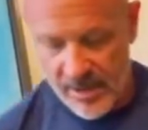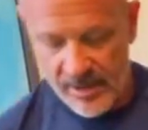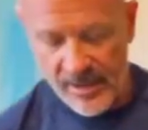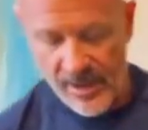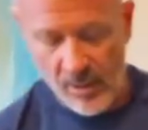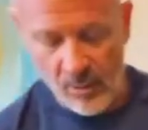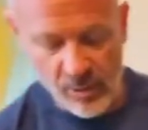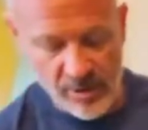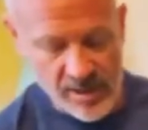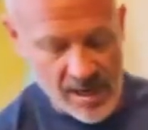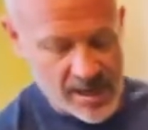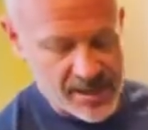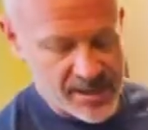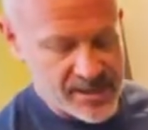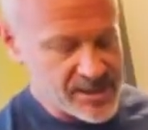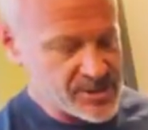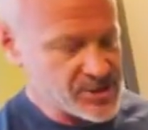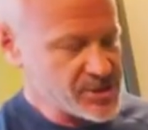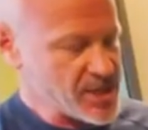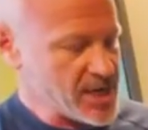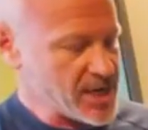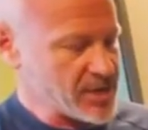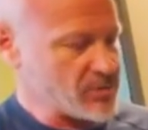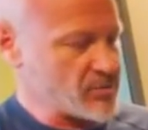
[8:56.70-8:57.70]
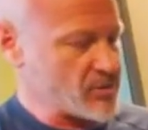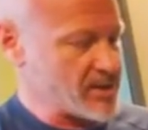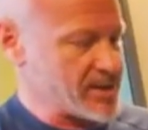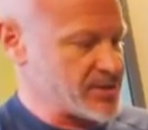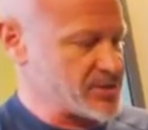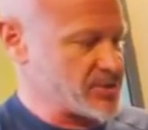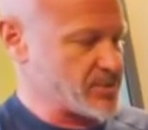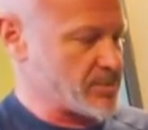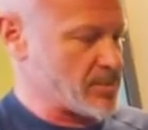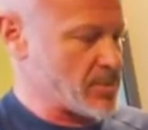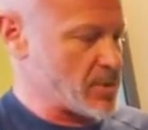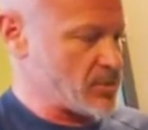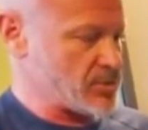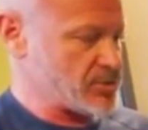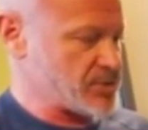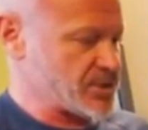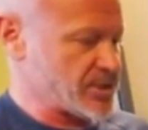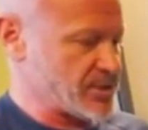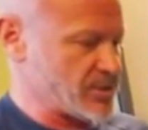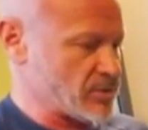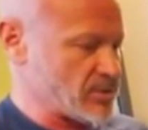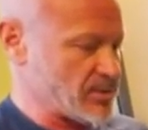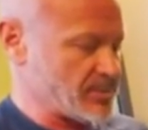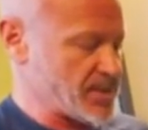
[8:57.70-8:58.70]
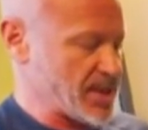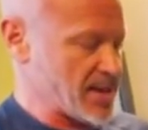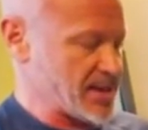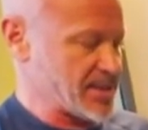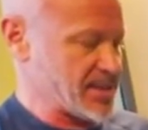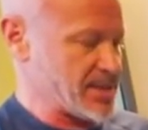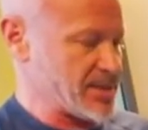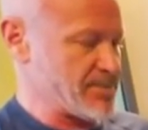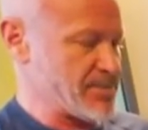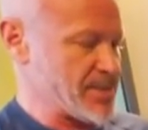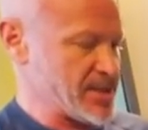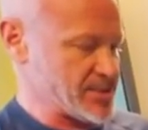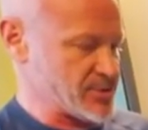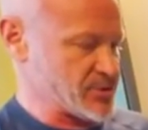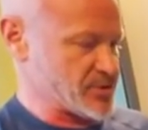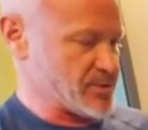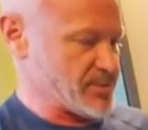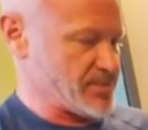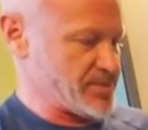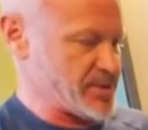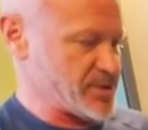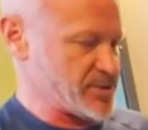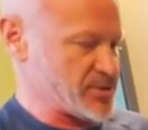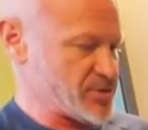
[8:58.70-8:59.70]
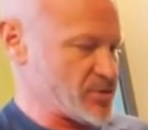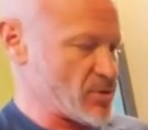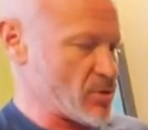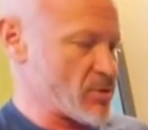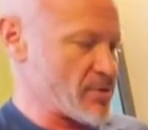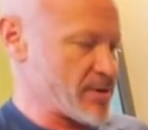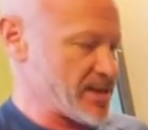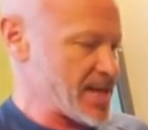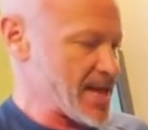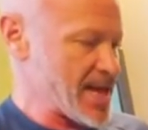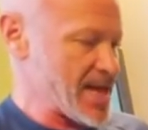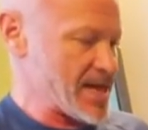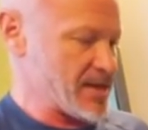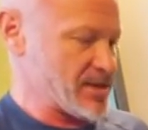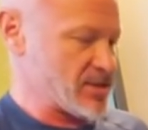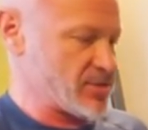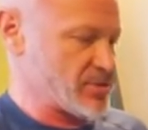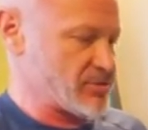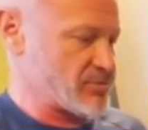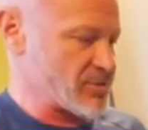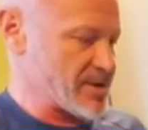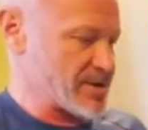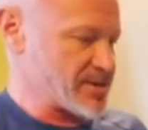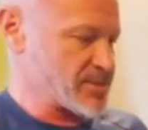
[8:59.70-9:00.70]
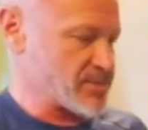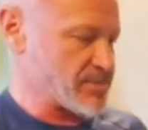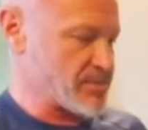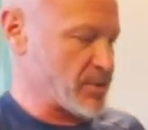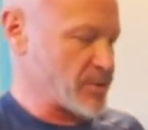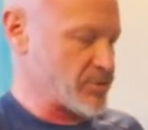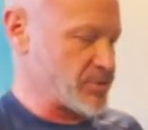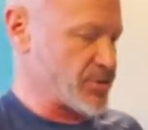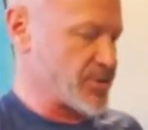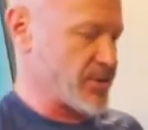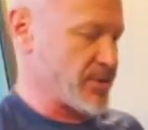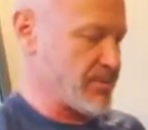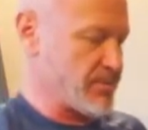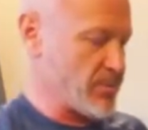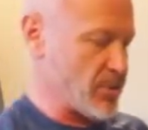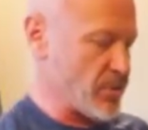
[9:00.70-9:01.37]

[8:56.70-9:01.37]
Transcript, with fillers: Now, we're not going to check range of motion, or I'm not going to measure it because you already had good range of motion on